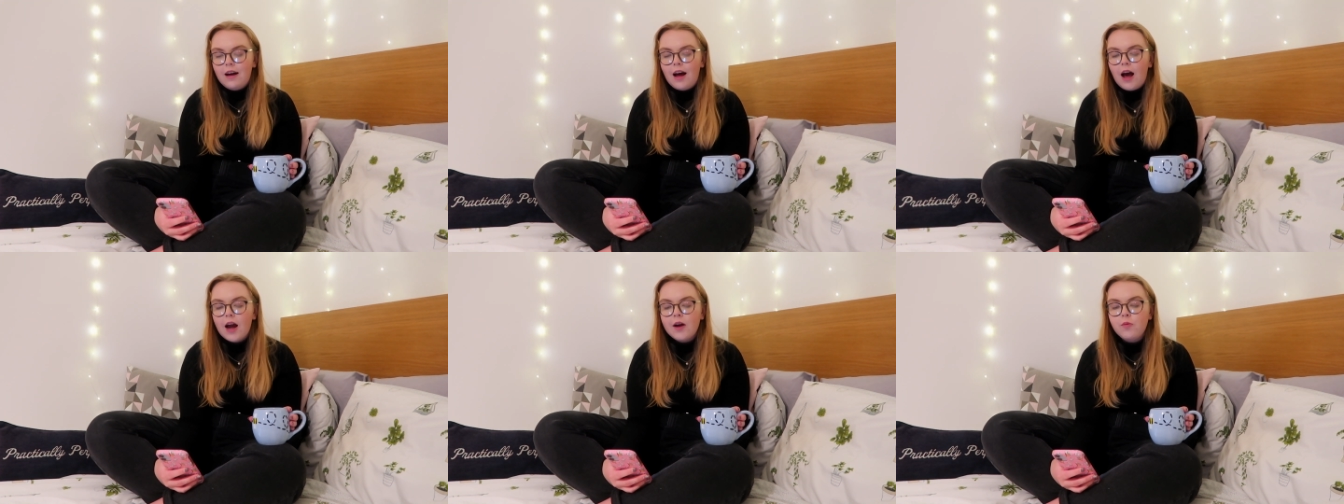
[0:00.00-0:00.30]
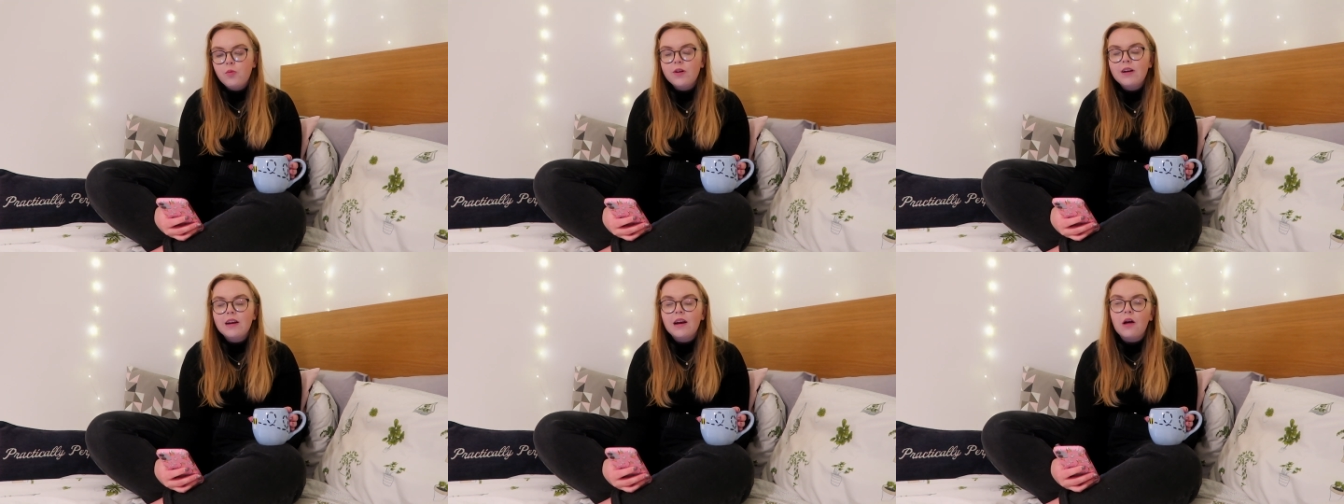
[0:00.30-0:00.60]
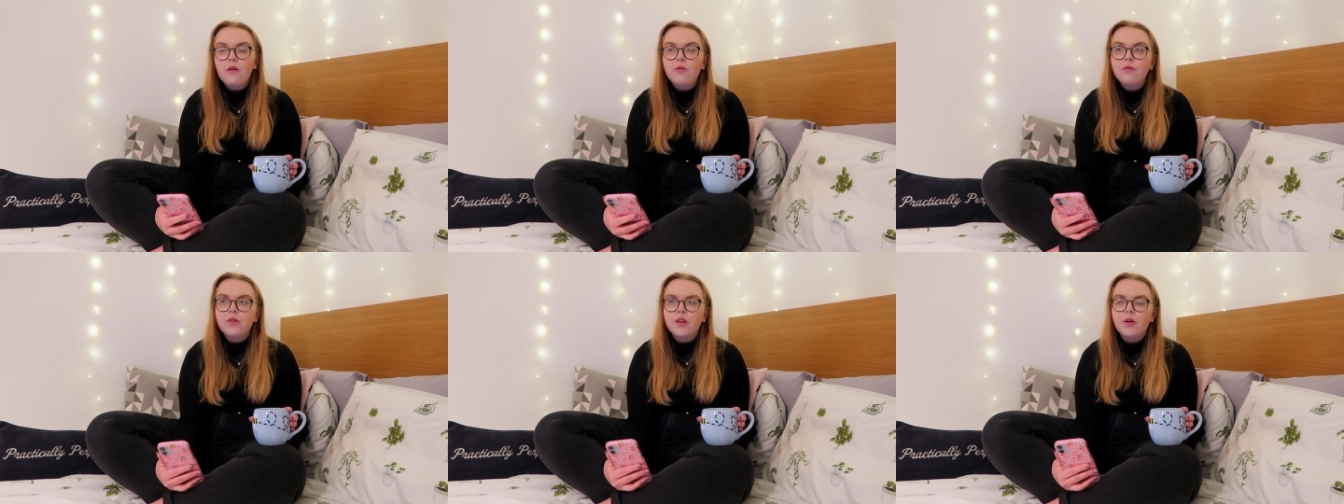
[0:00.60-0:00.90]
I would
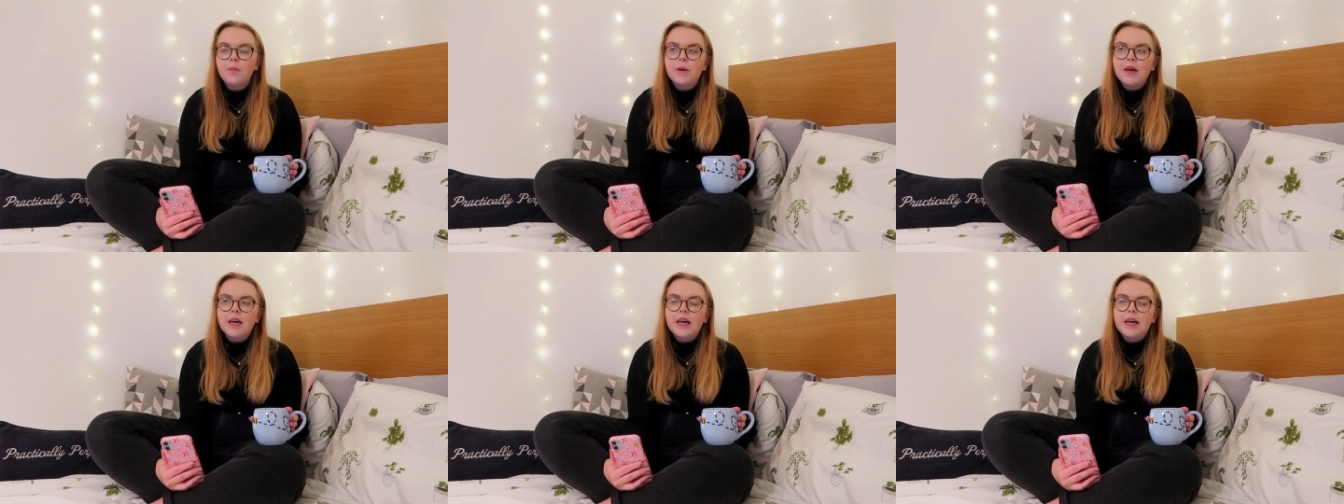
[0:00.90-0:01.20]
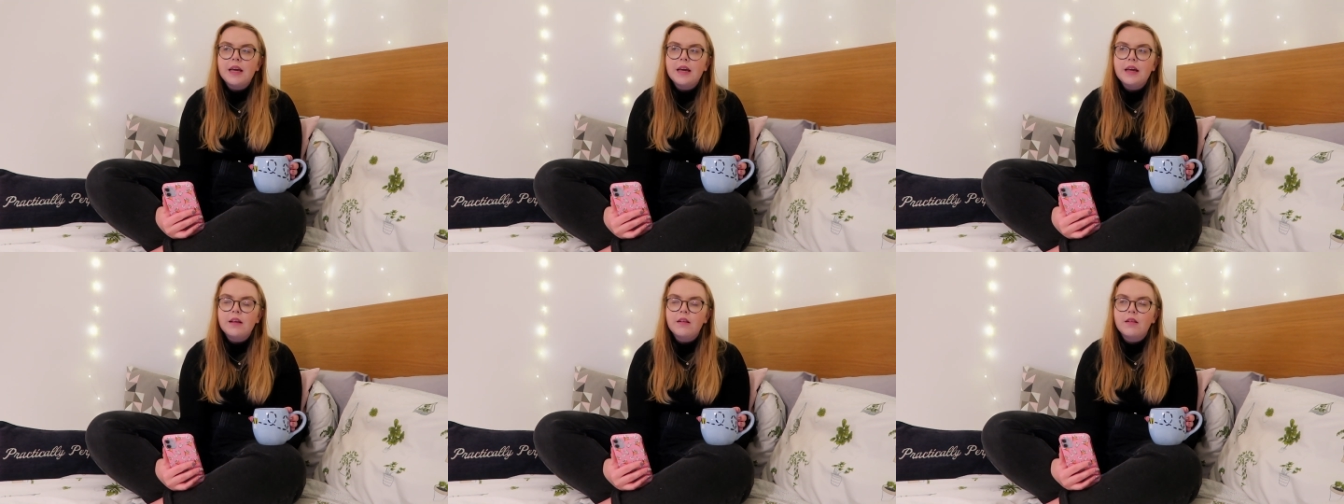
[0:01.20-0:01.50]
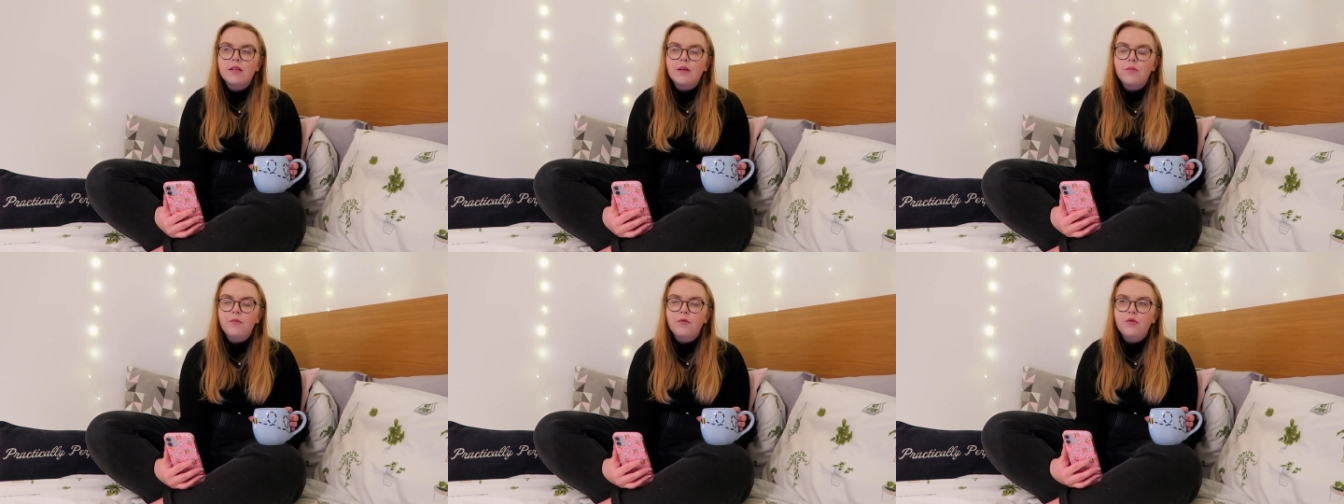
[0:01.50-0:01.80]
love to be
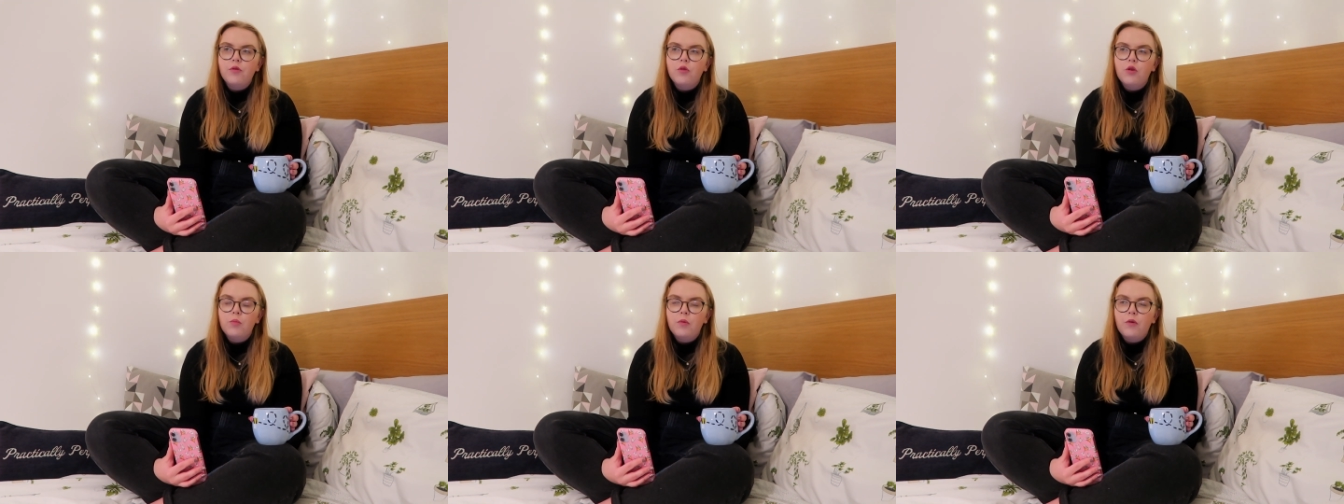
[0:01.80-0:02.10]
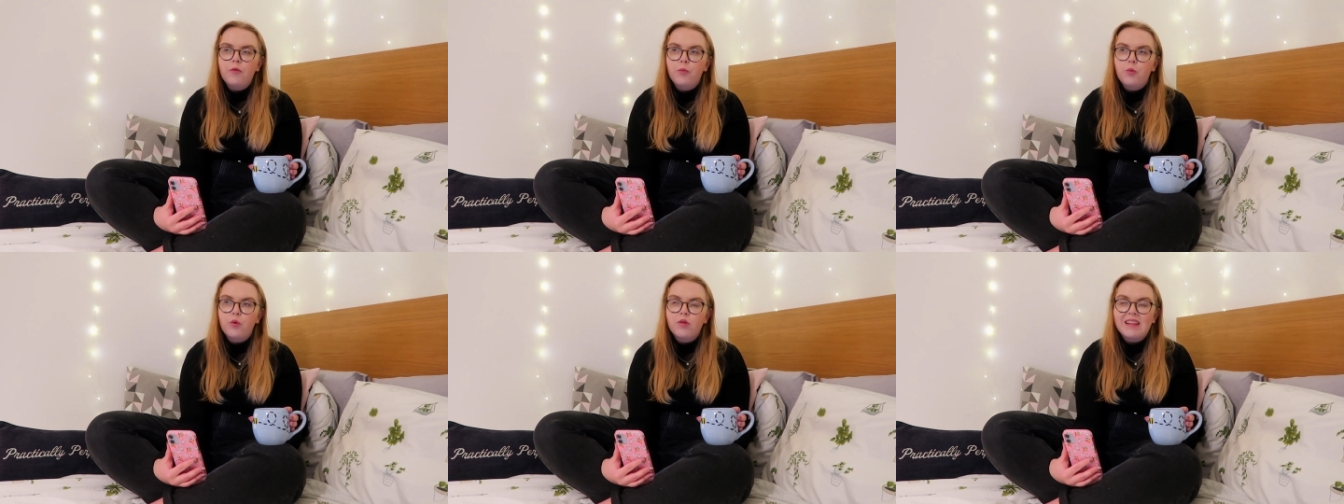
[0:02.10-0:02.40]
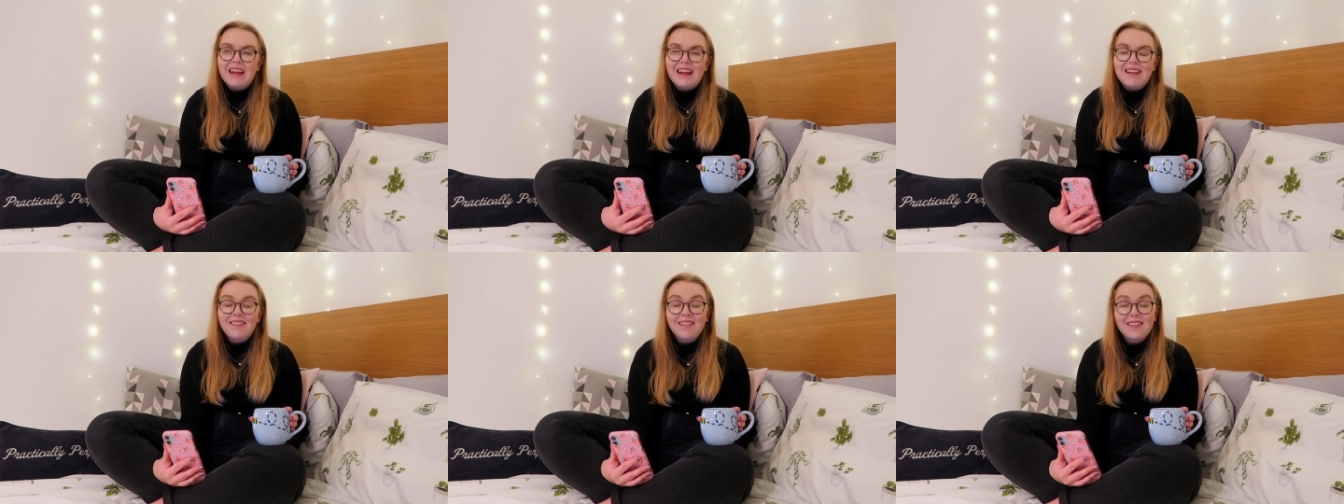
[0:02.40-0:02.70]
some form of
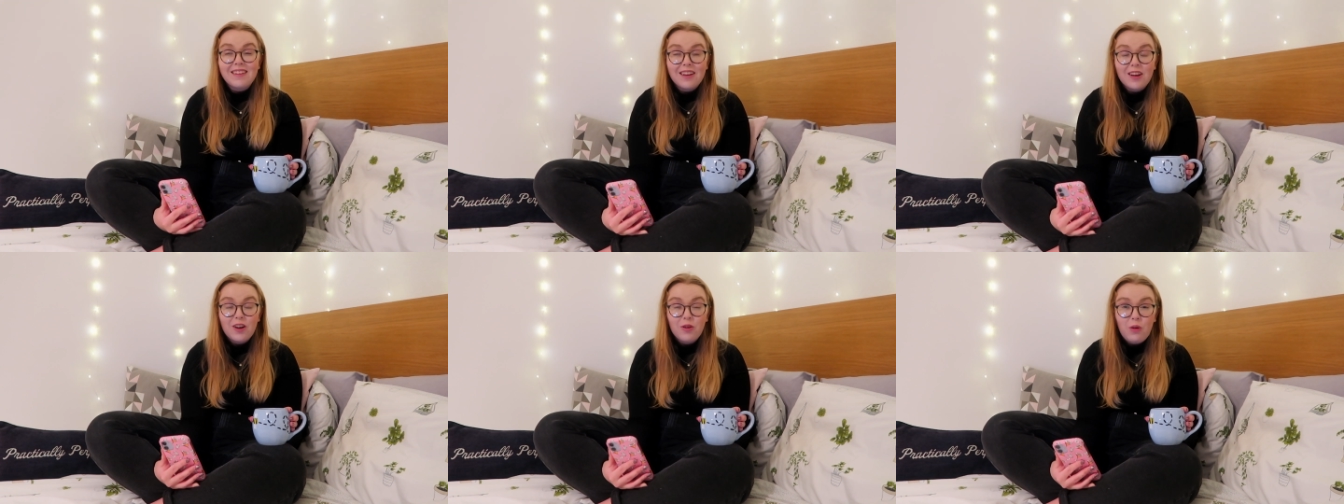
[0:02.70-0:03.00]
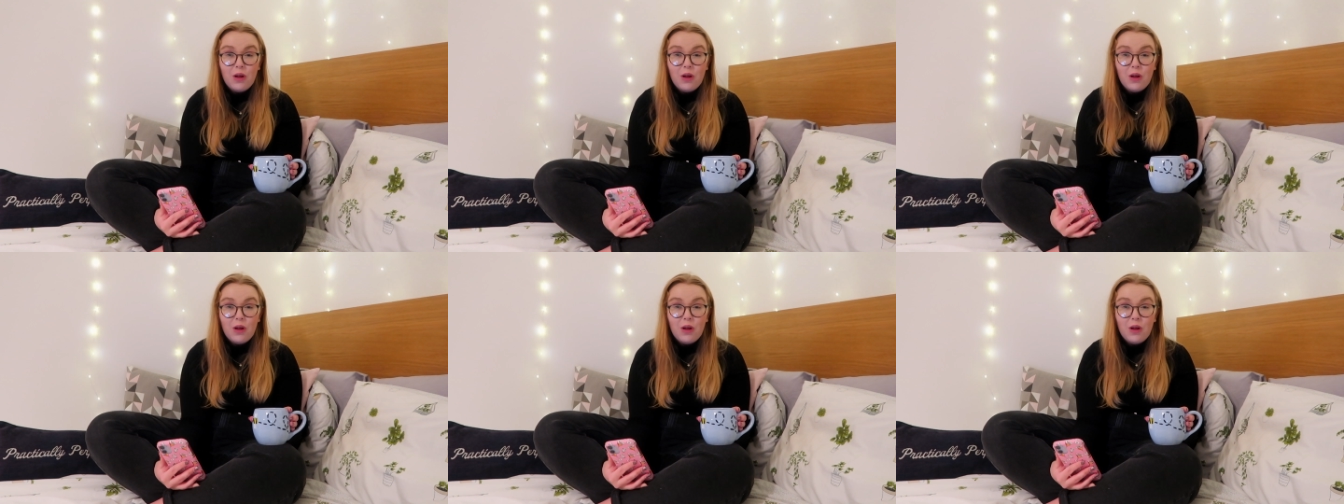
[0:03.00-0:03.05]
presenter,